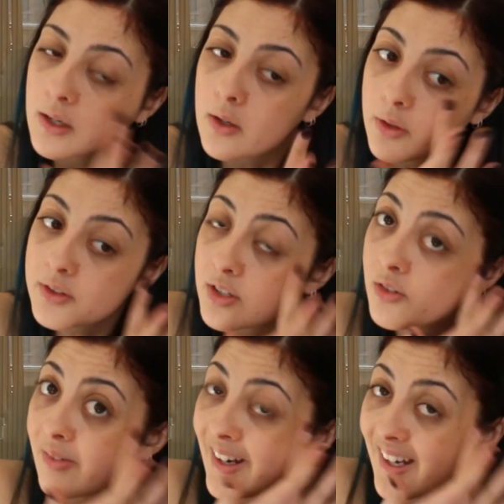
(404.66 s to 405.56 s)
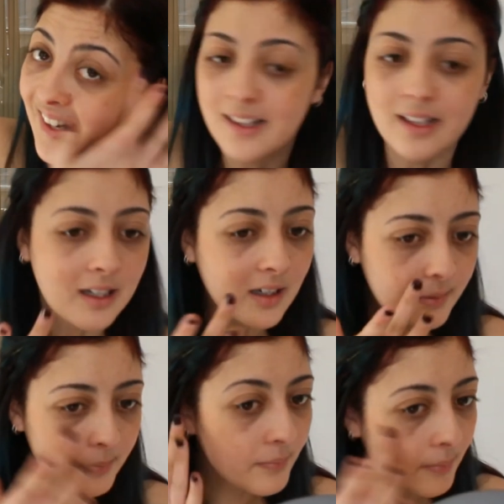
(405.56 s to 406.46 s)
Although it's a great
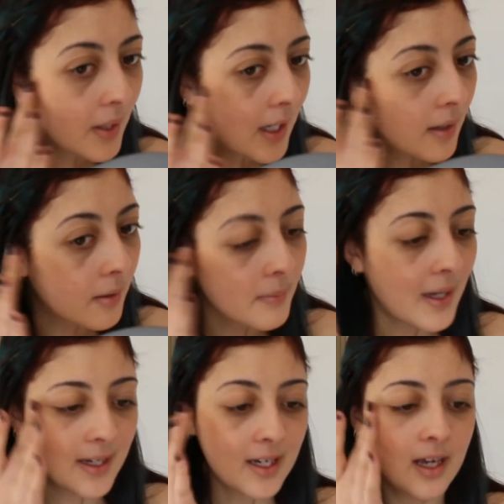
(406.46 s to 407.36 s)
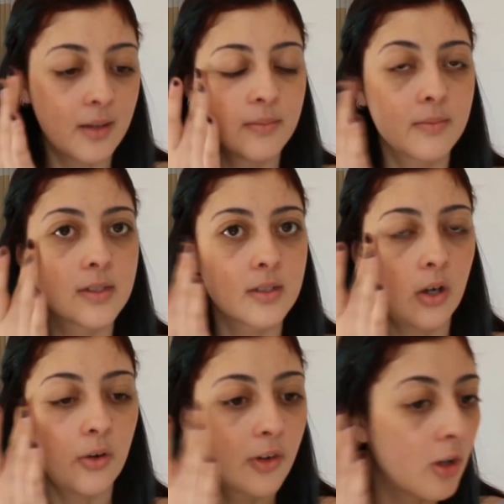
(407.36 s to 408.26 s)
colour, and it comes
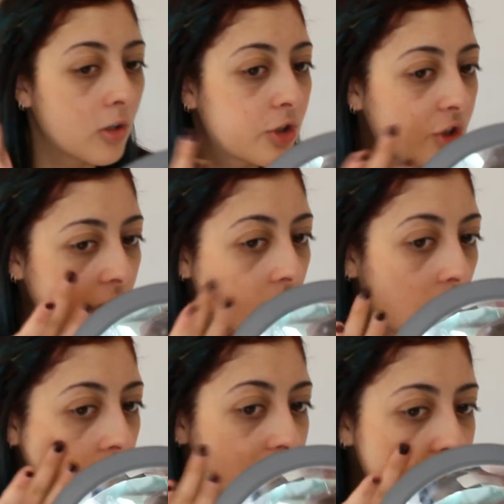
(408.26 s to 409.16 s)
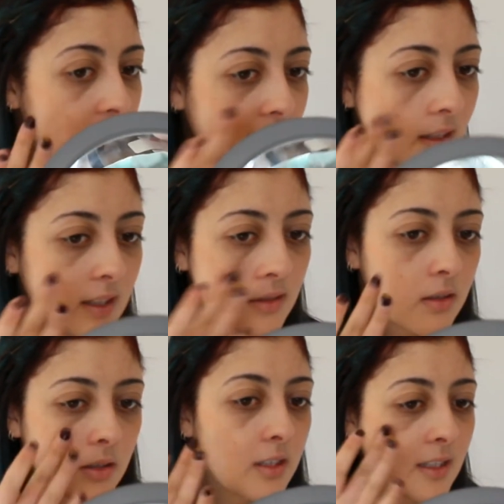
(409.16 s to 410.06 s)
off a lot sheerer on the skin
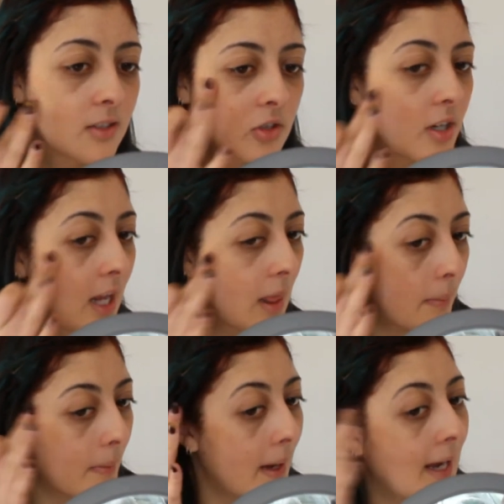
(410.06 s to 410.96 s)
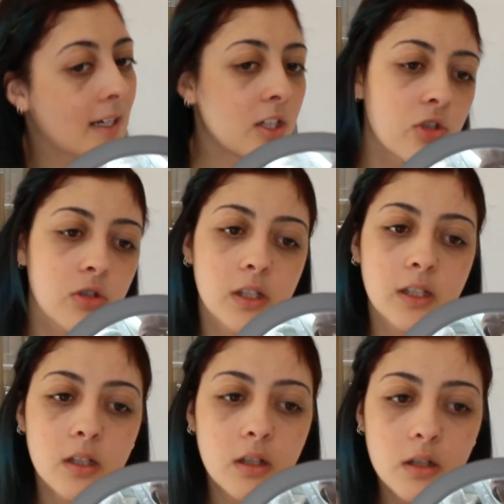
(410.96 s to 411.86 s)
than straight out of the
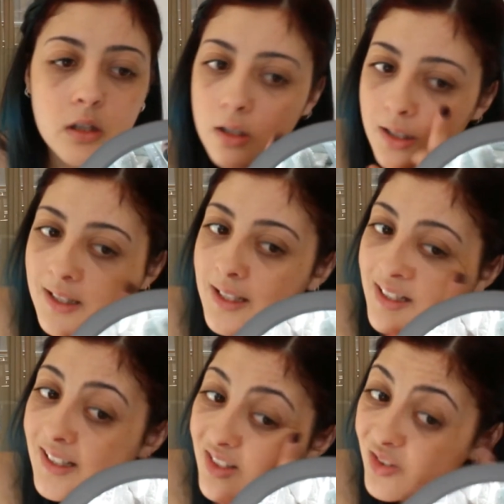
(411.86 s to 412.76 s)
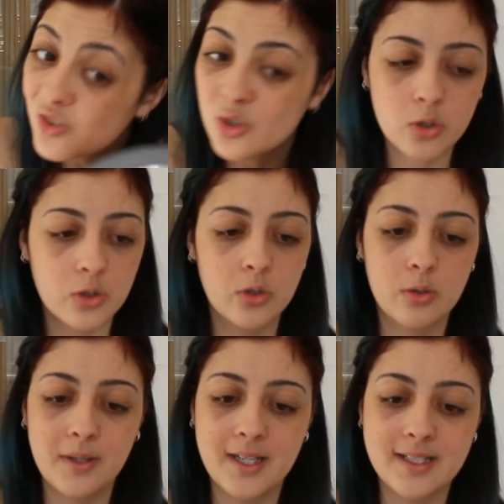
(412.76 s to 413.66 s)
packaging. It's not
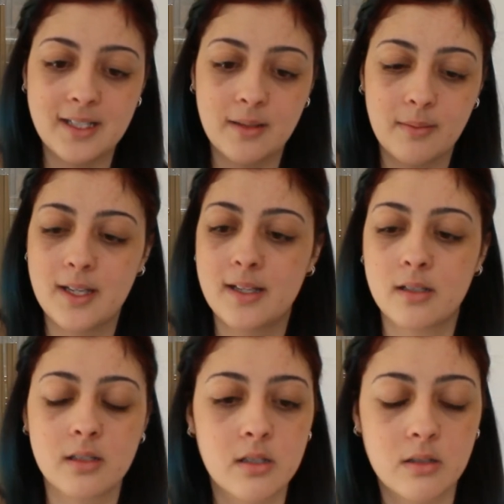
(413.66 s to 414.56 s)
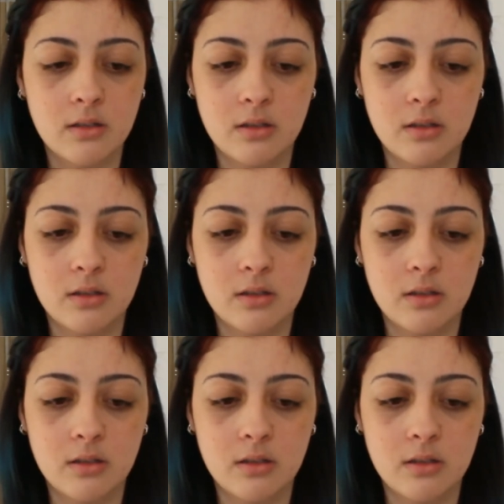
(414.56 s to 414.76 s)
super easy to blend.